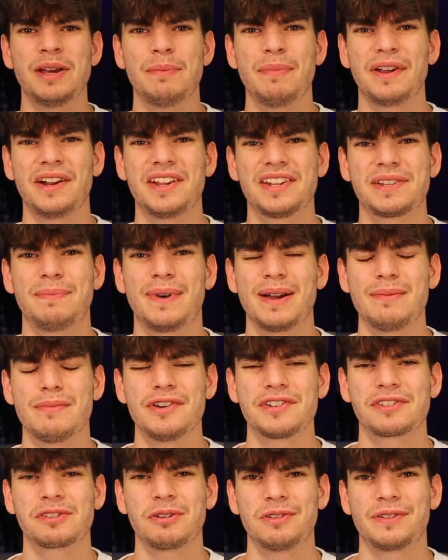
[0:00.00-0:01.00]
To be honest, my
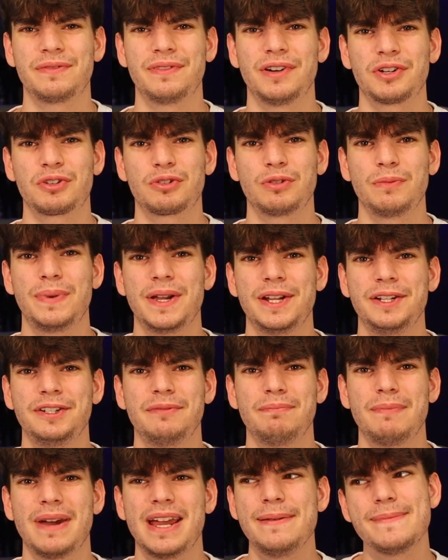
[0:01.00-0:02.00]
most controversial
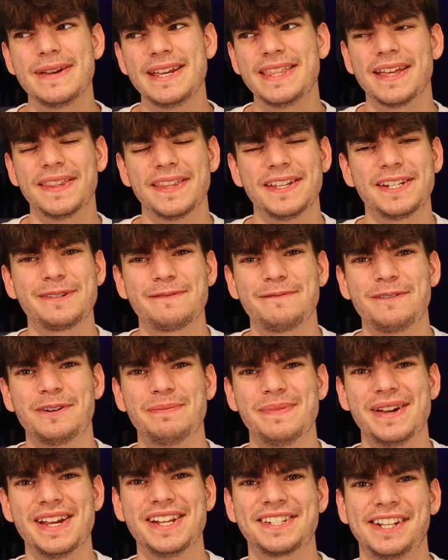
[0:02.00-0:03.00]
opinion may be that this
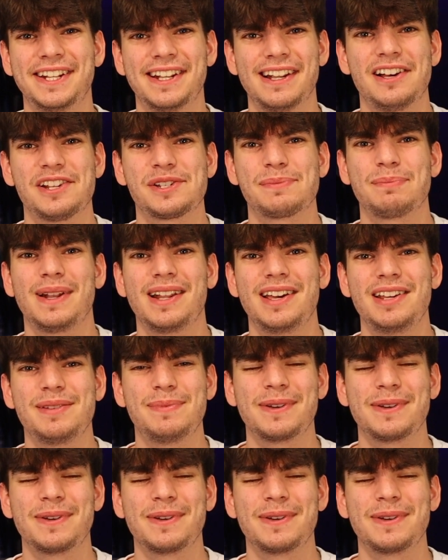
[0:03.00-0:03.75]
film isn't in last place,